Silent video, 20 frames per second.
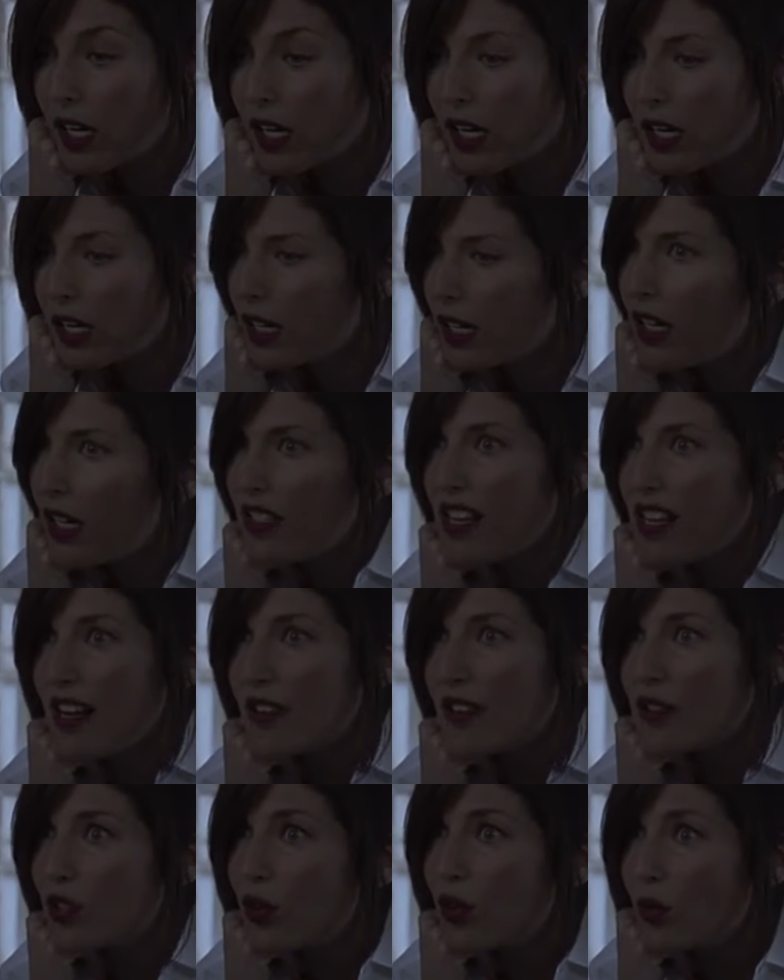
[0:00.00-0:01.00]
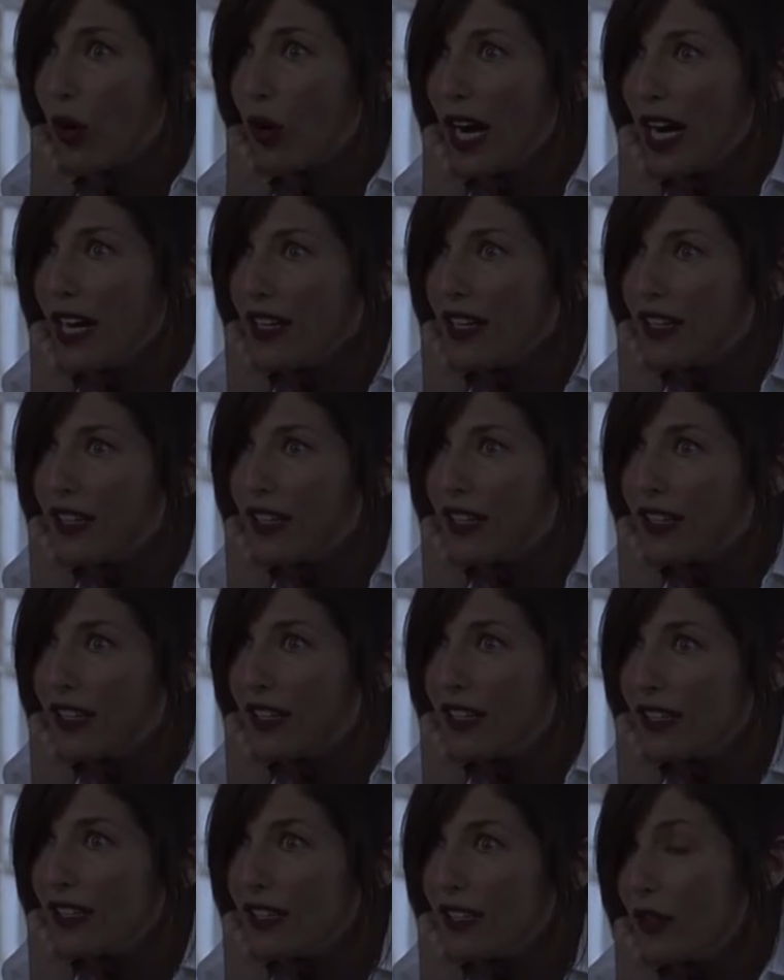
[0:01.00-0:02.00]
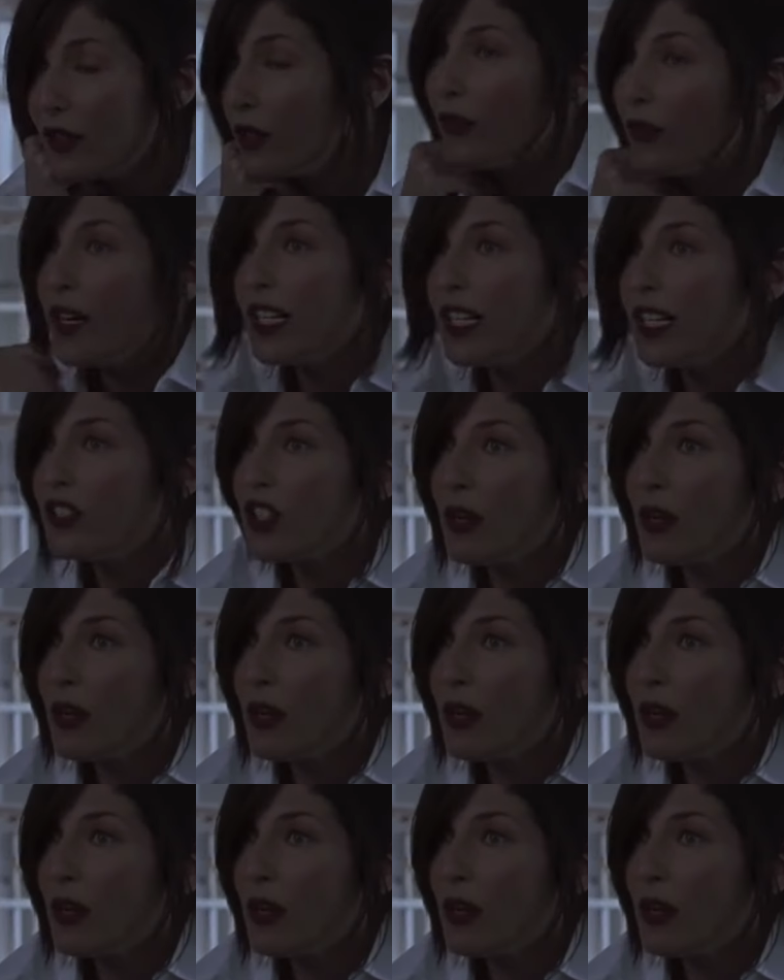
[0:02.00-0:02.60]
suggests they capitalize on it and create a